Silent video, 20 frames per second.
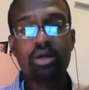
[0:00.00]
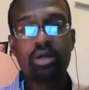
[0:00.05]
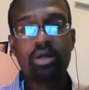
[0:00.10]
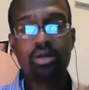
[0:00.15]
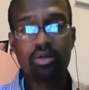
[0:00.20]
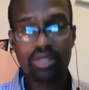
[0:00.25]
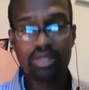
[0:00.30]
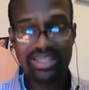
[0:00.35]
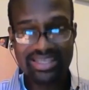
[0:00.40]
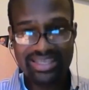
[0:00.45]

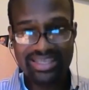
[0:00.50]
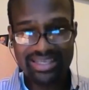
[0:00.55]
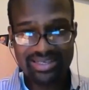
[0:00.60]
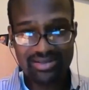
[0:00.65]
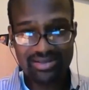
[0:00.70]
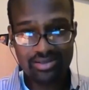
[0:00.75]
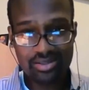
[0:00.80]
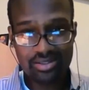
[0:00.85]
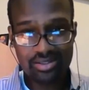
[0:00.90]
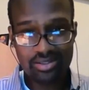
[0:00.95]

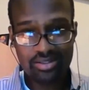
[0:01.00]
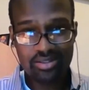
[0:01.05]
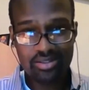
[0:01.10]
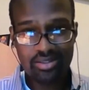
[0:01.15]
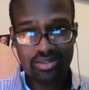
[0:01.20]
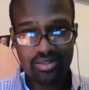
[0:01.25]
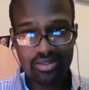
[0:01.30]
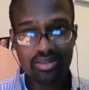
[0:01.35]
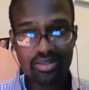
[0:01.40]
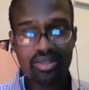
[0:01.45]
liens
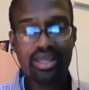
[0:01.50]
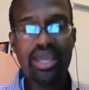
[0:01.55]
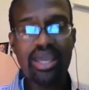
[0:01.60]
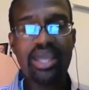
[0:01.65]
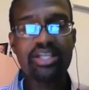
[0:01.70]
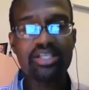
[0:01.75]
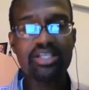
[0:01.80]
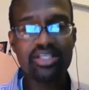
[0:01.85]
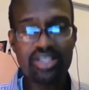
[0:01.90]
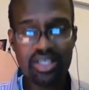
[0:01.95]

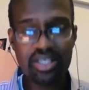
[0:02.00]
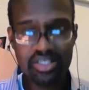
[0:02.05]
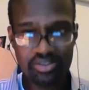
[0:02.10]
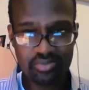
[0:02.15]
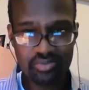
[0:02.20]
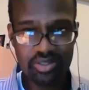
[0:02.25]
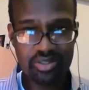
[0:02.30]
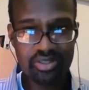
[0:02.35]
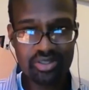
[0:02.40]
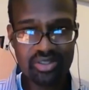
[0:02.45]
and
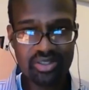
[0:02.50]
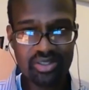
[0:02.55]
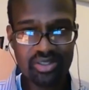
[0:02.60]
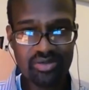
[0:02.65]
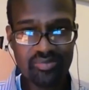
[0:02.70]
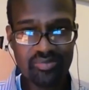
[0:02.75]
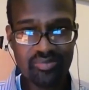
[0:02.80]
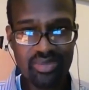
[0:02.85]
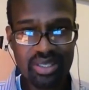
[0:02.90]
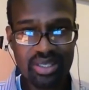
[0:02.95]
judgments.
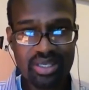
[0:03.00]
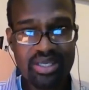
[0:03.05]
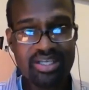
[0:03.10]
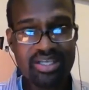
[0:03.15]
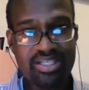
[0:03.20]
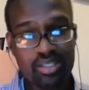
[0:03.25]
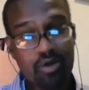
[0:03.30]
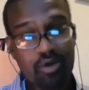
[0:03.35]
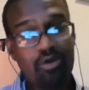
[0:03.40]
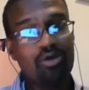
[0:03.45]

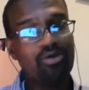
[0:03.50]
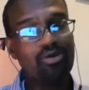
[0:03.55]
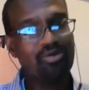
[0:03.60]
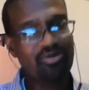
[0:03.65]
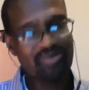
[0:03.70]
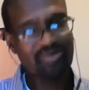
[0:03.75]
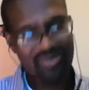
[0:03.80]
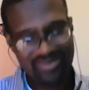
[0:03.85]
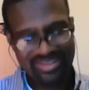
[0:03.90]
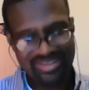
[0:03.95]
So
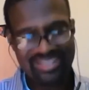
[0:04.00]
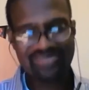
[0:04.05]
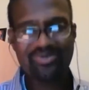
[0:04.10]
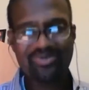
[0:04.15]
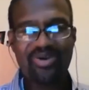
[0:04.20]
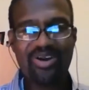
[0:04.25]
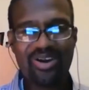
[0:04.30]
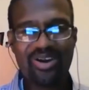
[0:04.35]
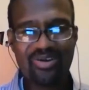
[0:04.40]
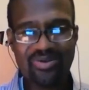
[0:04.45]
from this
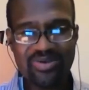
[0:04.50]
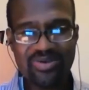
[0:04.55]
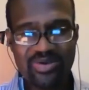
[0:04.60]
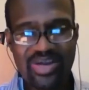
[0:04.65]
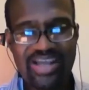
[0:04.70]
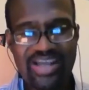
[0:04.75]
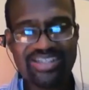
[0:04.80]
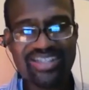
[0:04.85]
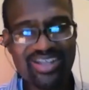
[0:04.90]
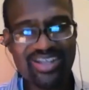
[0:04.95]
point on, I want you
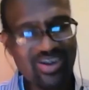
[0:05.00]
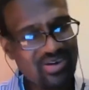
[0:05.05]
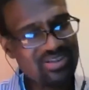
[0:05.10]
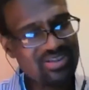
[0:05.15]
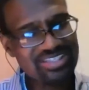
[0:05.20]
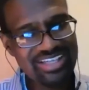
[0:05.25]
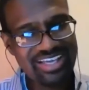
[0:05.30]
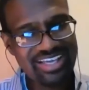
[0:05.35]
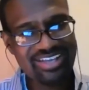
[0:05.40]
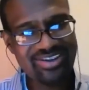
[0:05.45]
guys to go
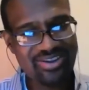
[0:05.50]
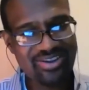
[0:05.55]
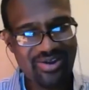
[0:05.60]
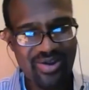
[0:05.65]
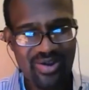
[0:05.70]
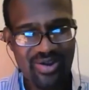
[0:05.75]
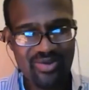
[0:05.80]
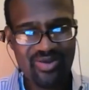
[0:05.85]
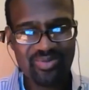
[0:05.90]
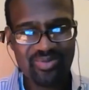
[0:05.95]
check your
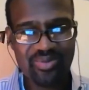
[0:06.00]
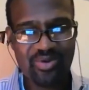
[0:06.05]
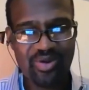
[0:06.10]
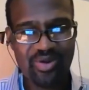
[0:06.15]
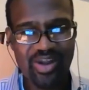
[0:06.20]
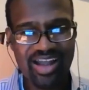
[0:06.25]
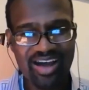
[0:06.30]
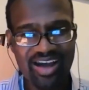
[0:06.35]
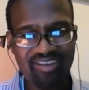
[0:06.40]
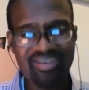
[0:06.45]
credit
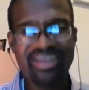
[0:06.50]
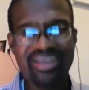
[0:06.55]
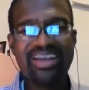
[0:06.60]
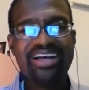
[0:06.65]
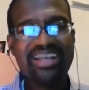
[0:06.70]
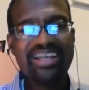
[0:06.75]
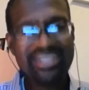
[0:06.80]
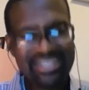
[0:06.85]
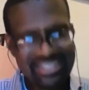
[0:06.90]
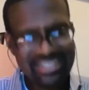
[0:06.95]
report out.
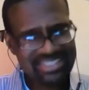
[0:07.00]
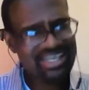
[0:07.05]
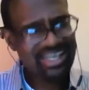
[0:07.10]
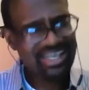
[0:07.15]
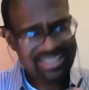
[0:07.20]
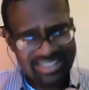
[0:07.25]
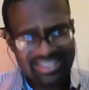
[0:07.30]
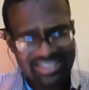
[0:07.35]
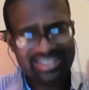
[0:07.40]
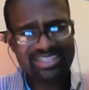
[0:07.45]

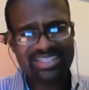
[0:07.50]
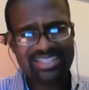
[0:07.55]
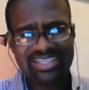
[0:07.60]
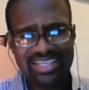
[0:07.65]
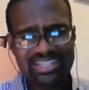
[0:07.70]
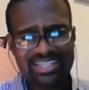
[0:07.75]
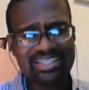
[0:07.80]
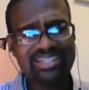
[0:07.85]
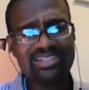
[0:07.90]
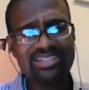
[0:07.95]
Guys,
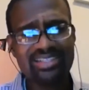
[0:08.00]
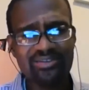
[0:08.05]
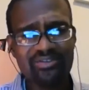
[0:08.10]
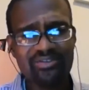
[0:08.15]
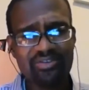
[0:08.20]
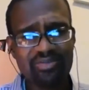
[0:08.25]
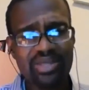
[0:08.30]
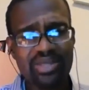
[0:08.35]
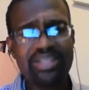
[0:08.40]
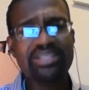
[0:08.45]
get this
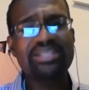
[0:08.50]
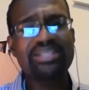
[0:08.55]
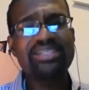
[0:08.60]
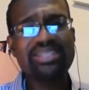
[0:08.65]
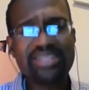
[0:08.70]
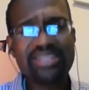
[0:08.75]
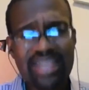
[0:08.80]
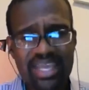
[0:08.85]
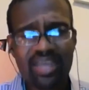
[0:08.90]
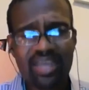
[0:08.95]
information.
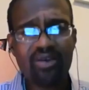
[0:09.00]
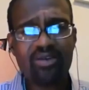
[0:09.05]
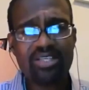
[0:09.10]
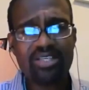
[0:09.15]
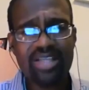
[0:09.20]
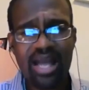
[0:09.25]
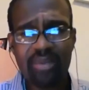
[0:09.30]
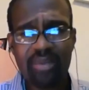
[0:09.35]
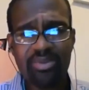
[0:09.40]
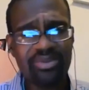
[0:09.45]
Stay on
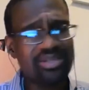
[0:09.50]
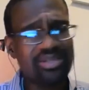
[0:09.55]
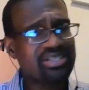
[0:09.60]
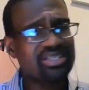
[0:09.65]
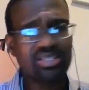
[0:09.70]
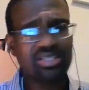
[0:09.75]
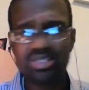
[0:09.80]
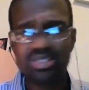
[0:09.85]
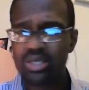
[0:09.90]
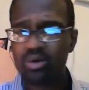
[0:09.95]
top of this.
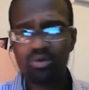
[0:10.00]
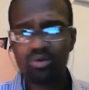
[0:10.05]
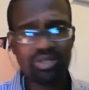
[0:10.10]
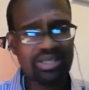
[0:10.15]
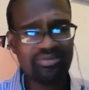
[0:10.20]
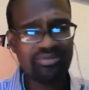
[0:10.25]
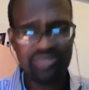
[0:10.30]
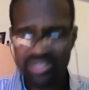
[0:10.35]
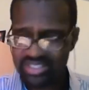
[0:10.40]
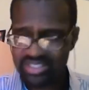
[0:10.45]
Don't
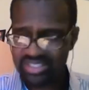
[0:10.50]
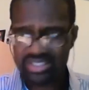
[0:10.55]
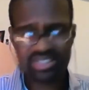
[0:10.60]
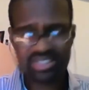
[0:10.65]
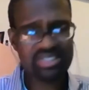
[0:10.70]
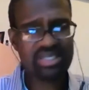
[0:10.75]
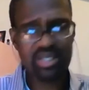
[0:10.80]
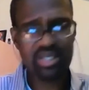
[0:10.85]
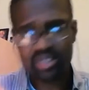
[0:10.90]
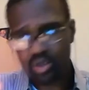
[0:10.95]
let this
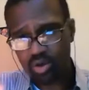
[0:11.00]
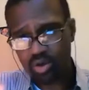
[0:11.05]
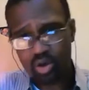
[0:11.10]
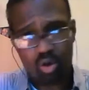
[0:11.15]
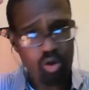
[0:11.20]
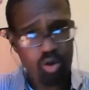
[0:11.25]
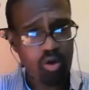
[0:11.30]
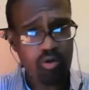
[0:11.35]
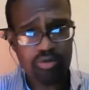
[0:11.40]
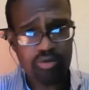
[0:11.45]
just, go
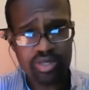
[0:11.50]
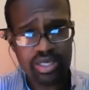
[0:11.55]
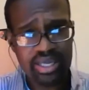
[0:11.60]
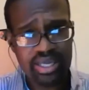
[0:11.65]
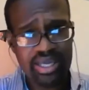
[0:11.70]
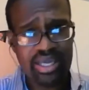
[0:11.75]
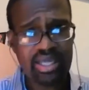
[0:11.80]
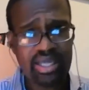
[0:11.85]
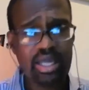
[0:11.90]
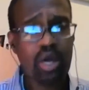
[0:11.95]
over your
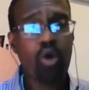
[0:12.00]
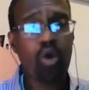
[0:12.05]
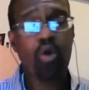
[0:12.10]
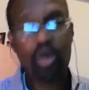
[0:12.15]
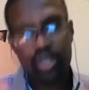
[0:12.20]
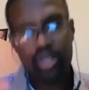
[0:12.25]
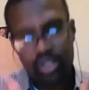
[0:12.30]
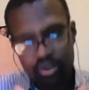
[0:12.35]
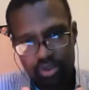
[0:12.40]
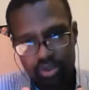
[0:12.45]
head, or
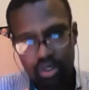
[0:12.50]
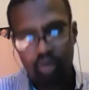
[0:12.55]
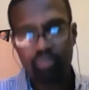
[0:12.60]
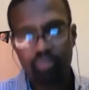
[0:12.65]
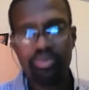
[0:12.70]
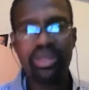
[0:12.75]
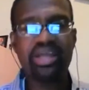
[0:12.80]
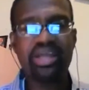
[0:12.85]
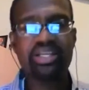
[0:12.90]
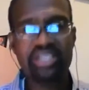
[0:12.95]
you don't
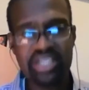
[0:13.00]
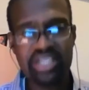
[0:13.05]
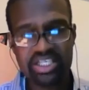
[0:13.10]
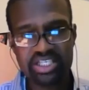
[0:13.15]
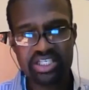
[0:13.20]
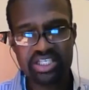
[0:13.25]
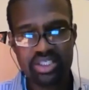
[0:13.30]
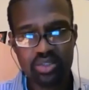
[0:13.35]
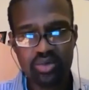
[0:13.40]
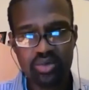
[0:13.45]
pay
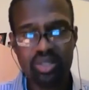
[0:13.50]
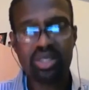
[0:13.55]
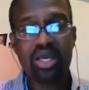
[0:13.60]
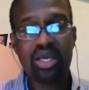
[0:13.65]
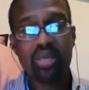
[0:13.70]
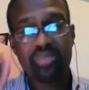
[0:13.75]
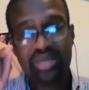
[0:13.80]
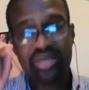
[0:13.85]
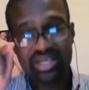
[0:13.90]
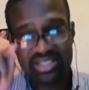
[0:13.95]
attention to
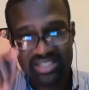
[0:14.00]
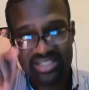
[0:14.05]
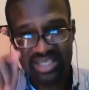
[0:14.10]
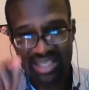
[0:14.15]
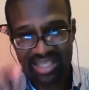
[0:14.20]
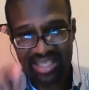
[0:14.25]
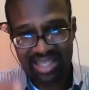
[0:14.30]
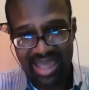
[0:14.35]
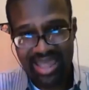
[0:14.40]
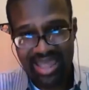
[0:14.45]
it because of
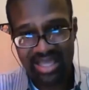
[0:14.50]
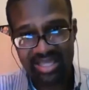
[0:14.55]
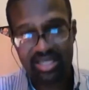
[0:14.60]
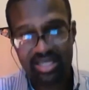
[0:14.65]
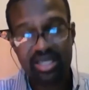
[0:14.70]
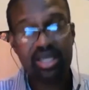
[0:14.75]
lack